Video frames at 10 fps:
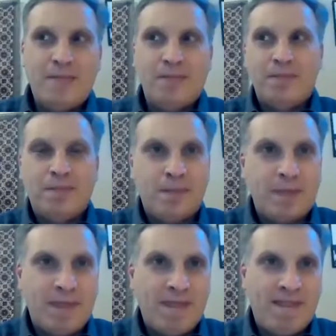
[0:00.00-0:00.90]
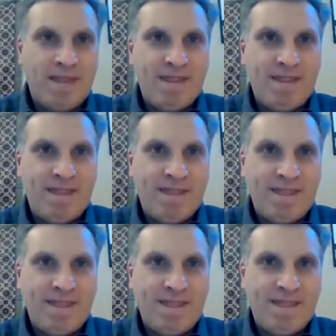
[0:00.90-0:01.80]

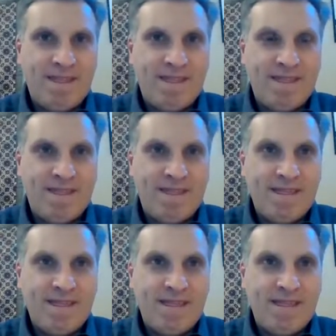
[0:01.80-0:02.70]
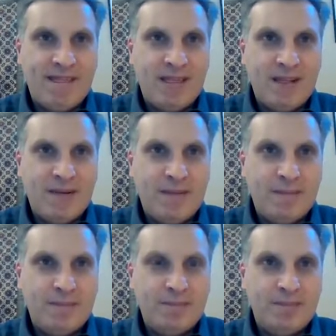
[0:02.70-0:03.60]

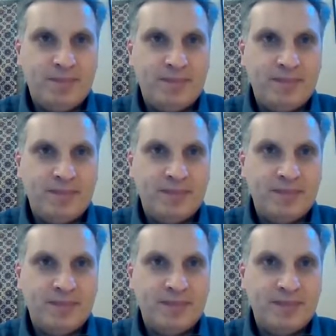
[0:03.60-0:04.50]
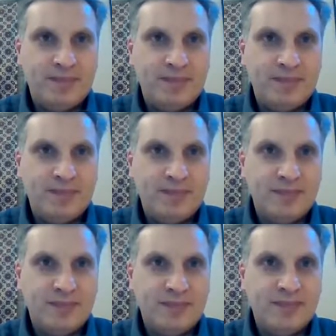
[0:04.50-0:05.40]

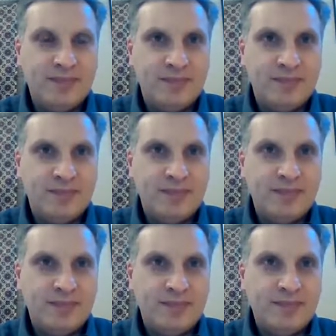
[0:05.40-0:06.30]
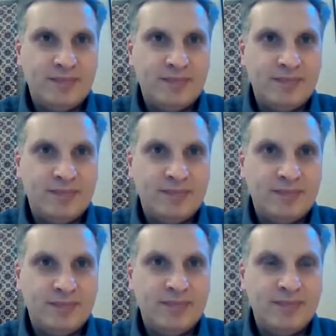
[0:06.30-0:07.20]

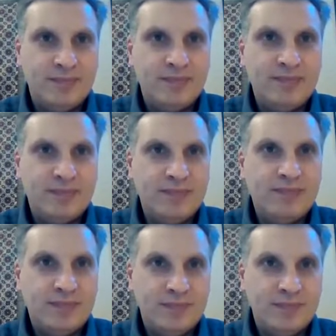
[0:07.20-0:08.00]
This person isn't speaking.